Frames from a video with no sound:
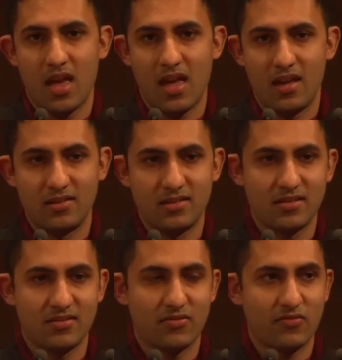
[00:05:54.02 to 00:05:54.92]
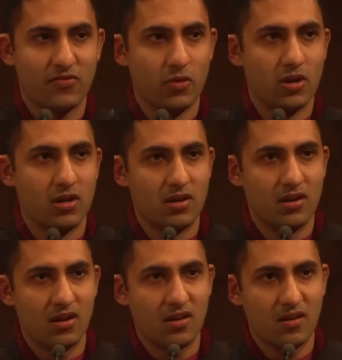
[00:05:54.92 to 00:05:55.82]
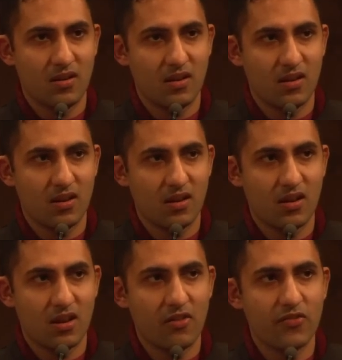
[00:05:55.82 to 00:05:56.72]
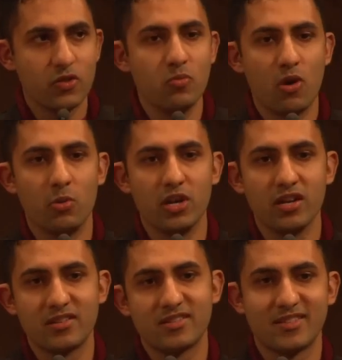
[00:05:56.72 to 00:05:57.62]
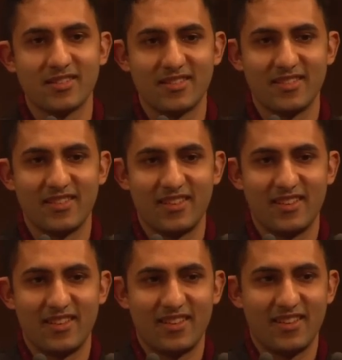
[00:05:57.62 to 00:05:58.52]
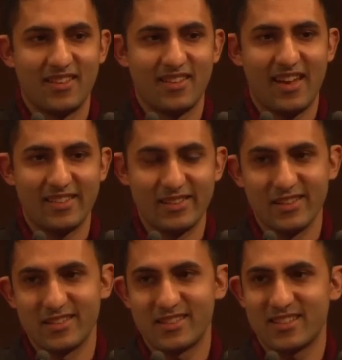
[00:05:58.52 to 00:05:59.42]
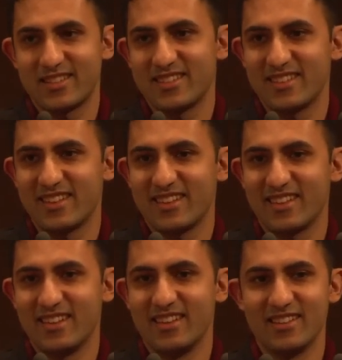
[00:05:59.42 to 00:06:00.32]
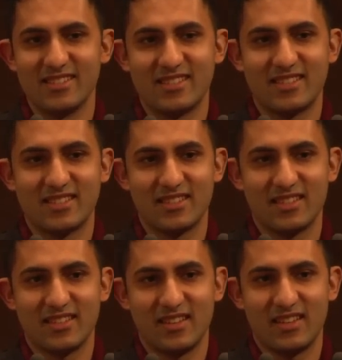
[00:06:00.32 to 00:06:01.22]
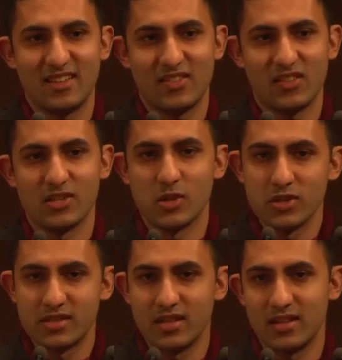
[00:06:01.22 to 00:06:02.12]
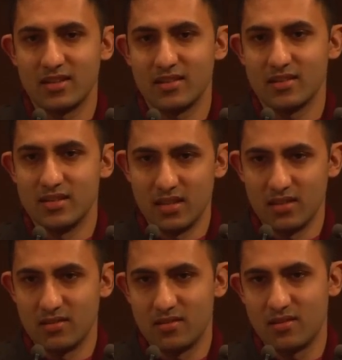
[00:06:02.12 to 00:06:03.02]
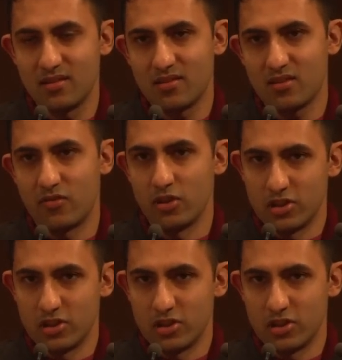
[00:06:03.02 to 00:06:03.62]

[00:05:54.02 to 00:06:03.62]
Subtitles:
And for a few more weeks, at least, he is the associate dean of